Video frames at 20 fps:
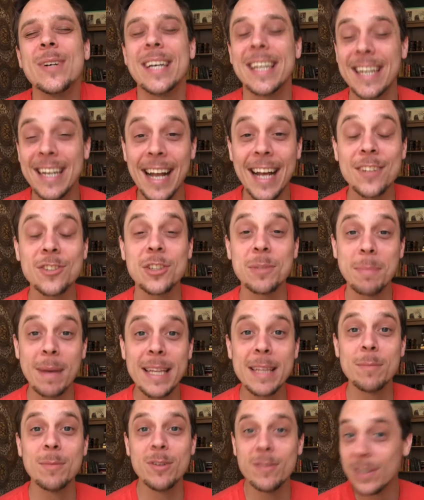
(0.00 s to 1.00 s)
and it actually made
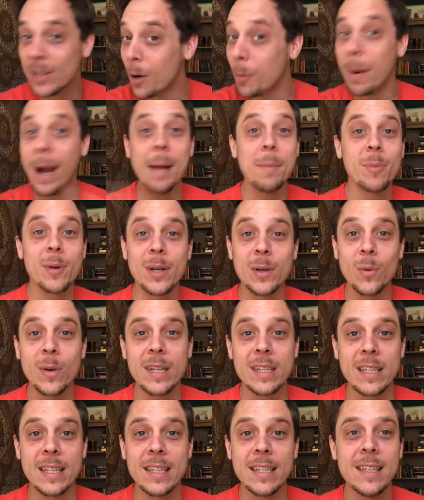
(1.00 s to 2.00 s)
the movie go by pretty
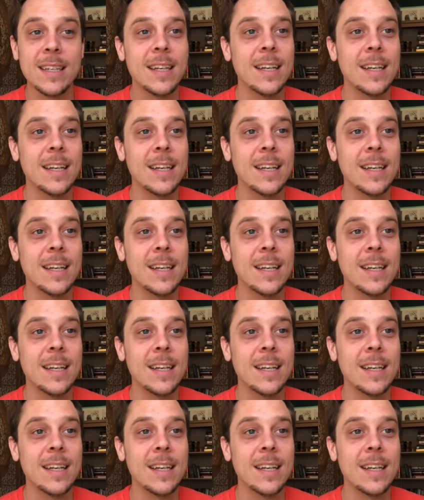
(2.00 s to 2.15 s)
quickly.